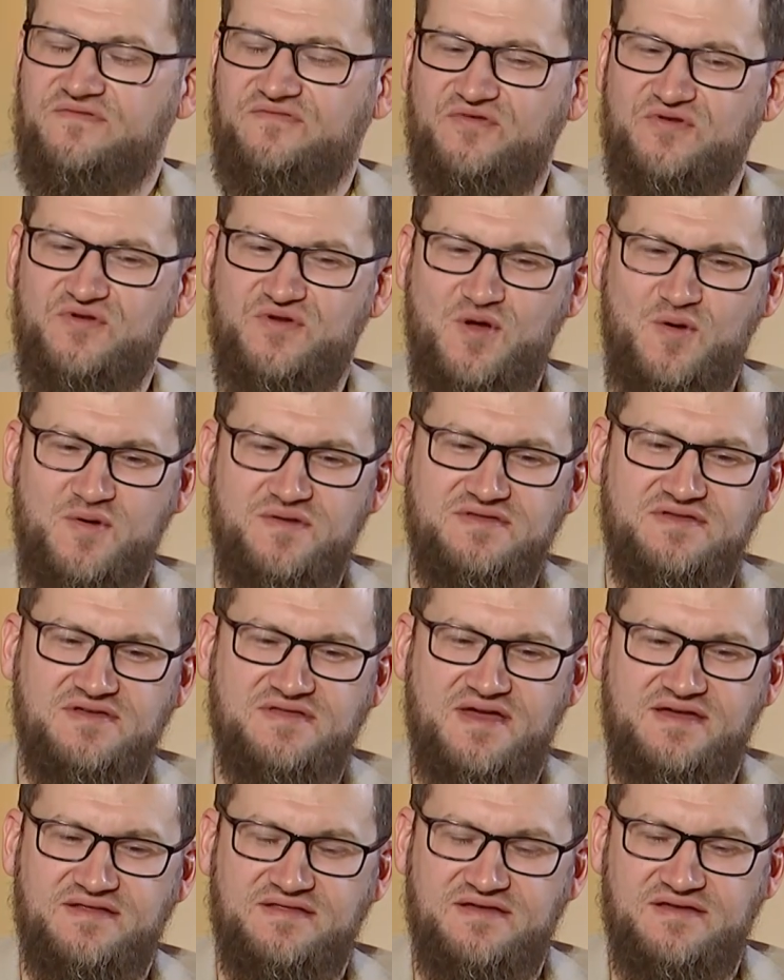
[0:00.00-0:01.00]
Before you go
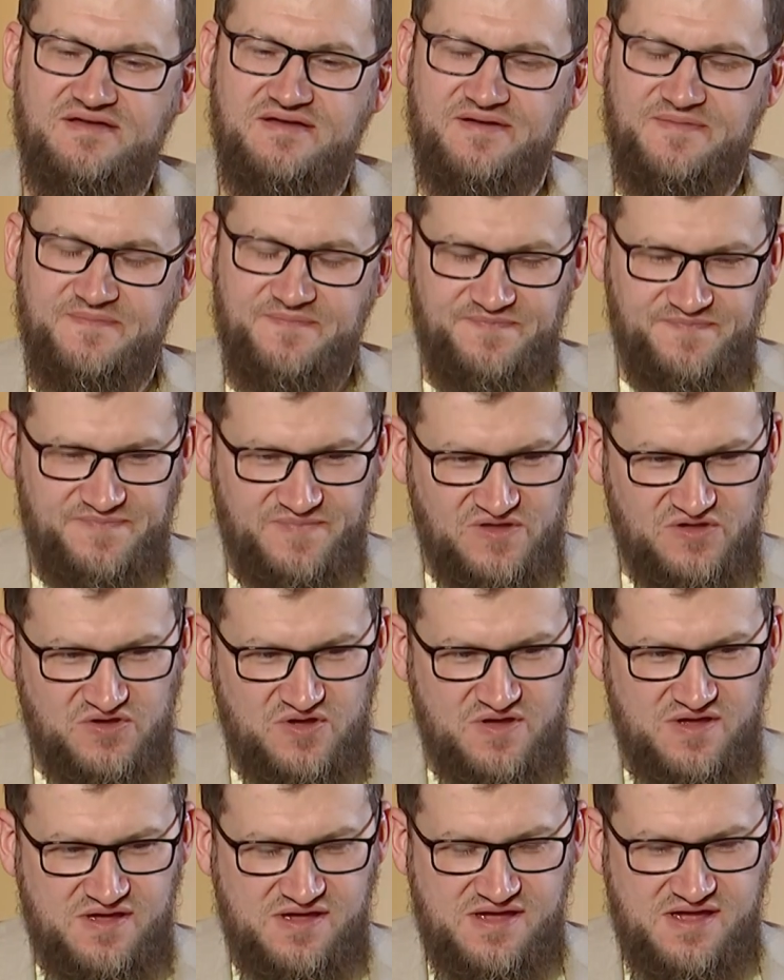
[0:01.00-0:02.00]
into that,
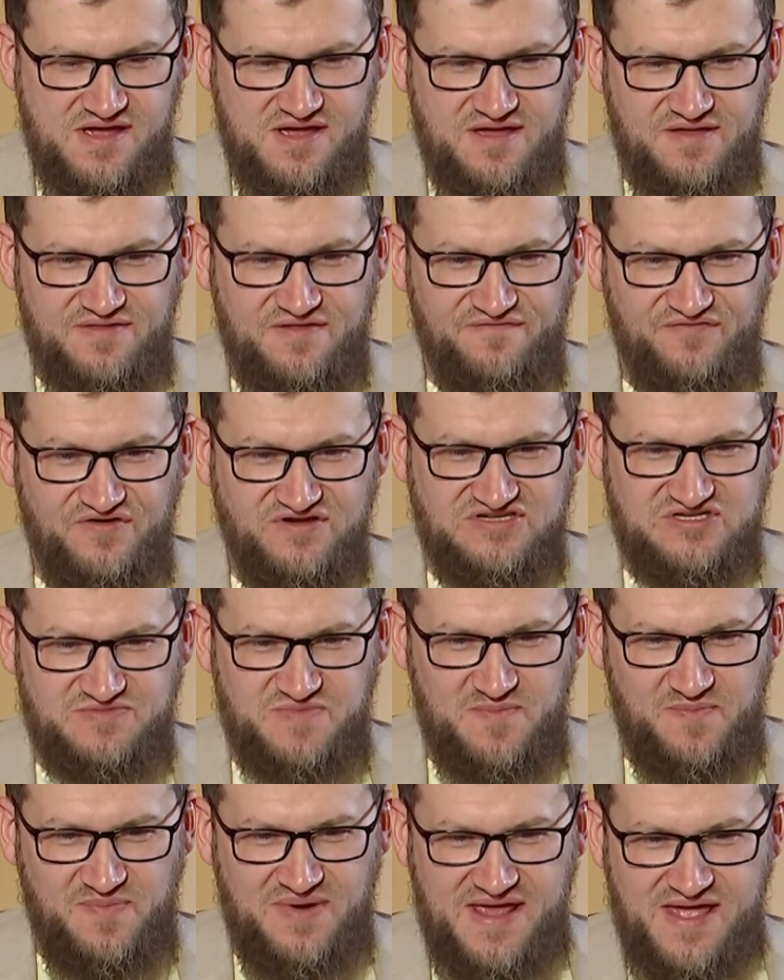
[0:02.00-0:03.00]
the verse
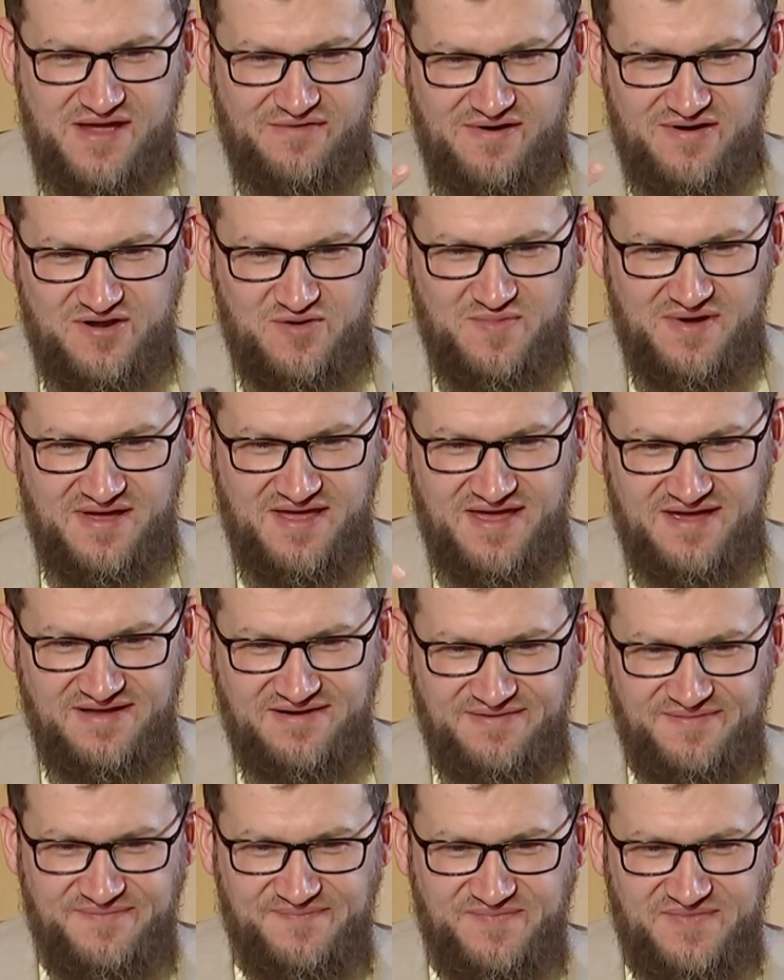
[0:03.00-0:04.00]
has been playing around in my
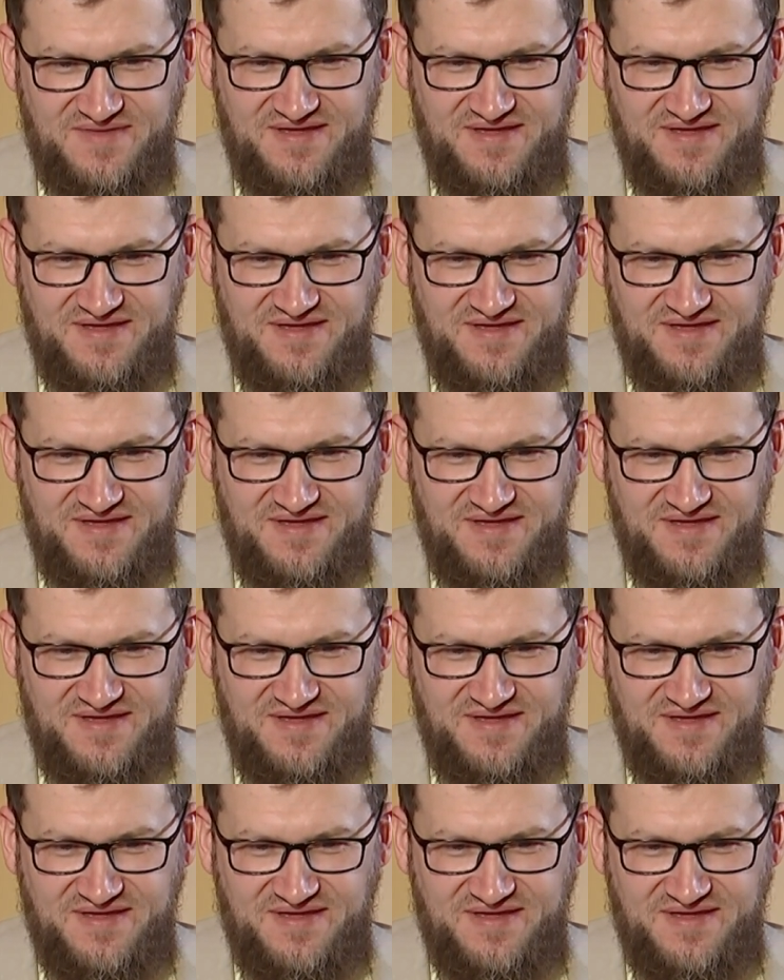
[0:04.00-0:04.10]
head,